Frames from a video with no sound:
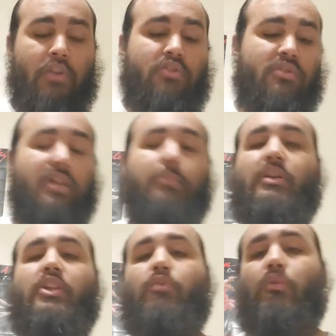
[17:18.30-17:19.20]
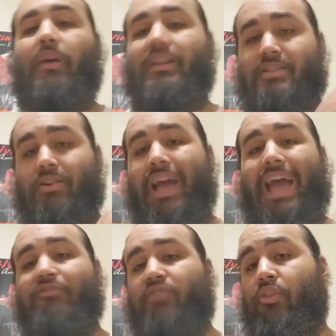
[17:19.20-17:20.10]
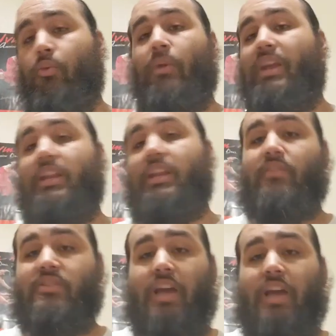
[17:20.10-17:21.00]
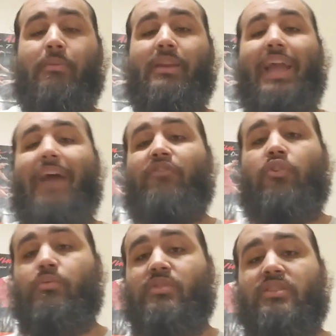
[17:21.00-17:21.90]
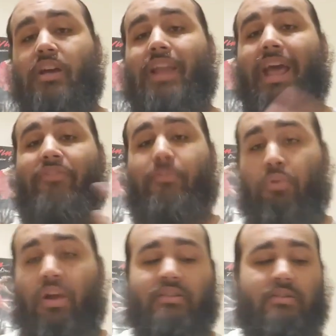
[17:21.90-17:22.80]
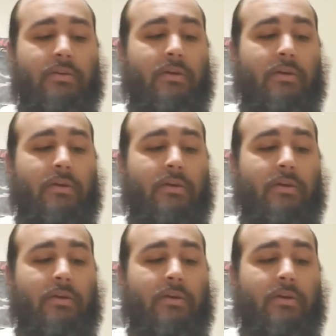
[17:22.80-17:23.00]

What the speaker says: So typically you would wait until after the weaning of the child, meaning after it was done at the breast,